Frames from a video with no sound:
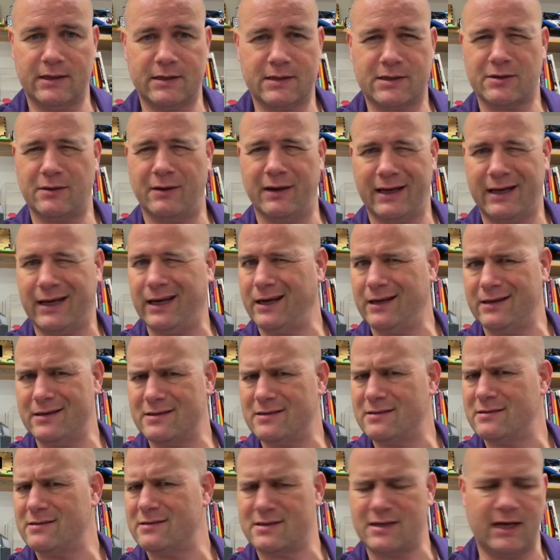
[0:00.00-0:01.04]
so I can't
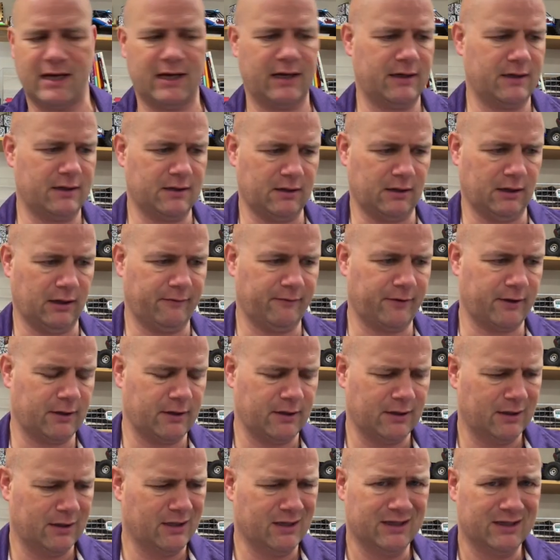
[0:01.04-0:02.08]
stand and deliver.
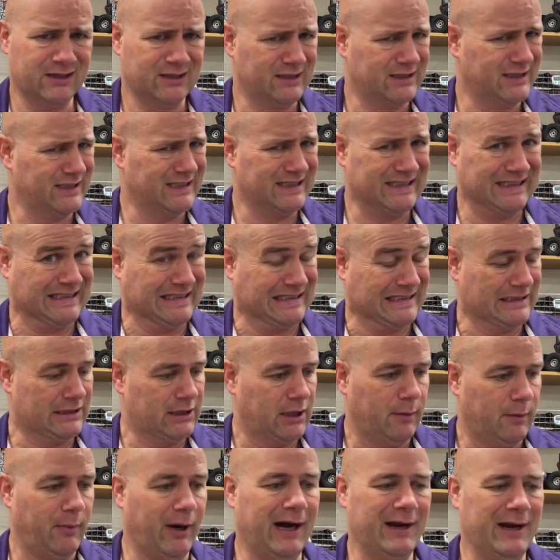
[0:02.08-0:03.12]

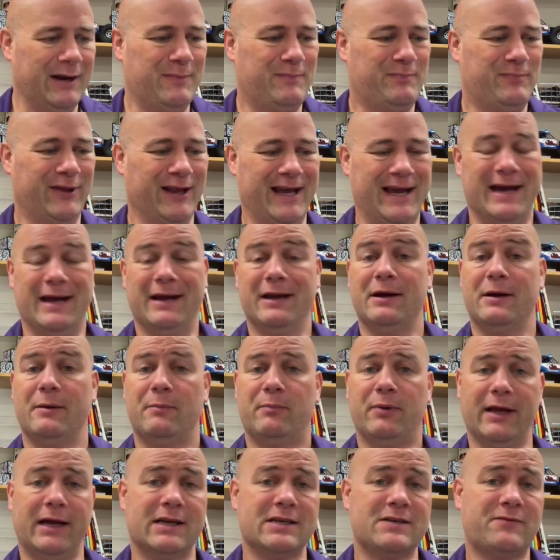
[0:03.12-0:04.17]
But plan.
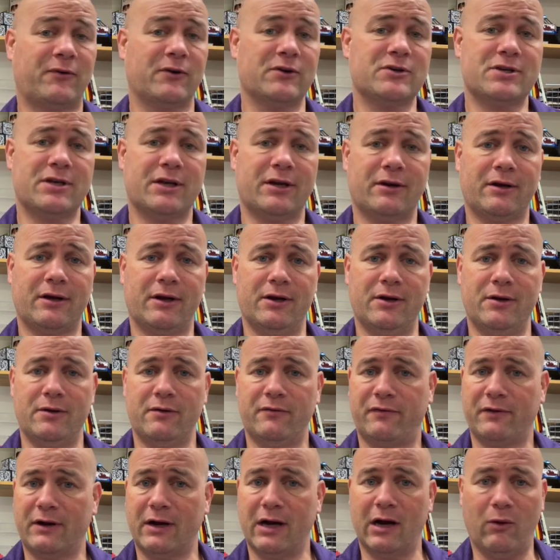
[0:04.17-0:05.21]
Plan is first thing you're going to
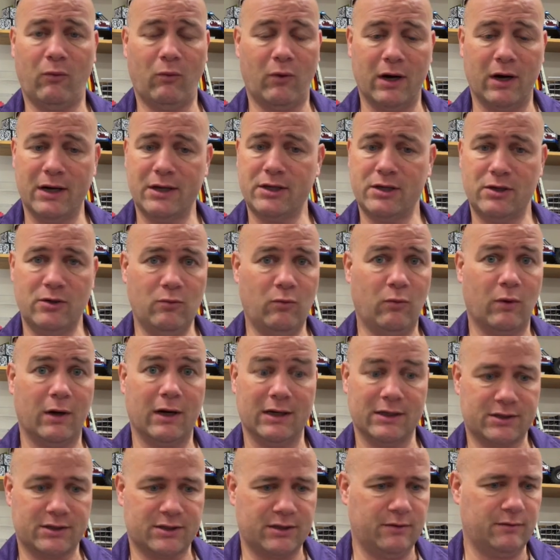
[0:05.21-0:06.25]
do. Figure out what you
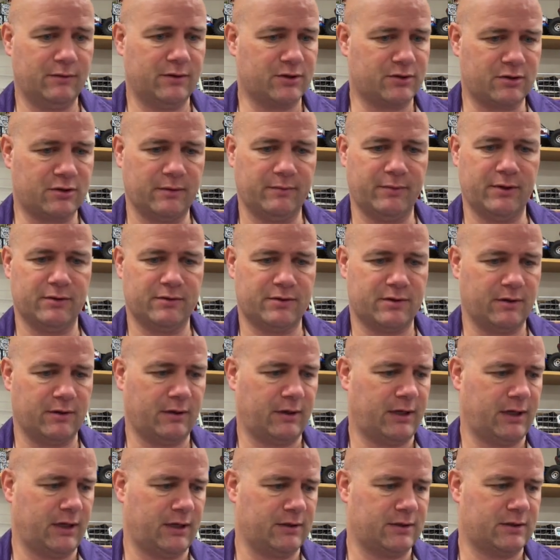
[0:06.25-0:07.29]
want to distribute to
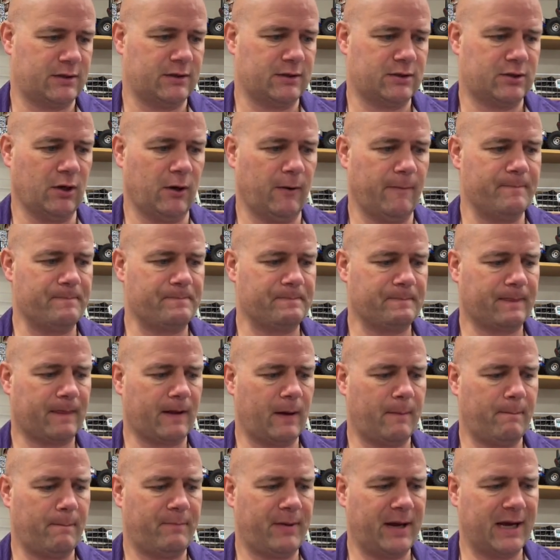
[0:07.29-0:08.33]
your kids. So
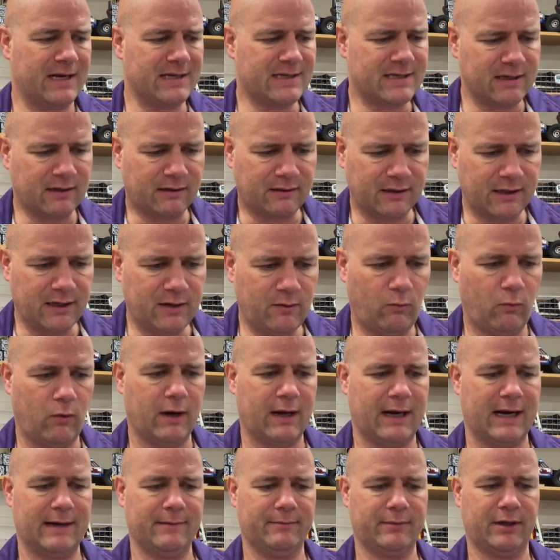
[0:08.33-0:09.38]
basically,
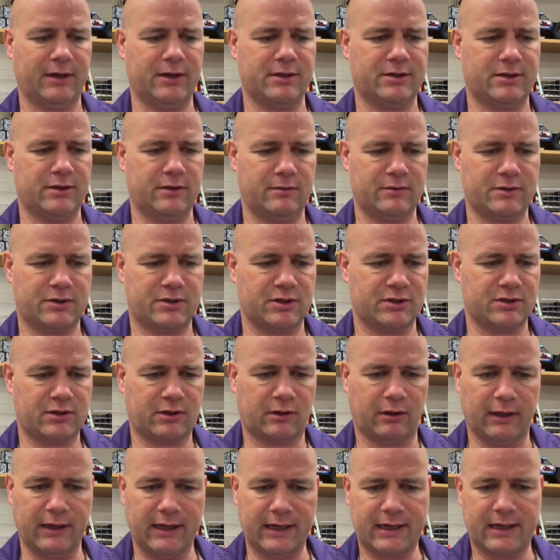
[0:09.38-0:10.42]
what I'm going to do is
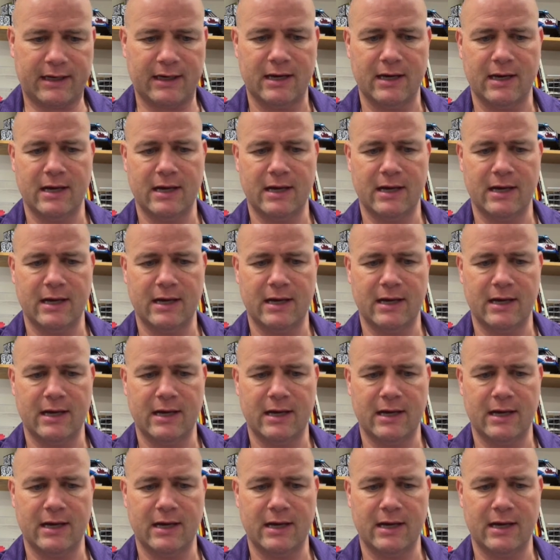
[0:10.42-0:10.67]
just click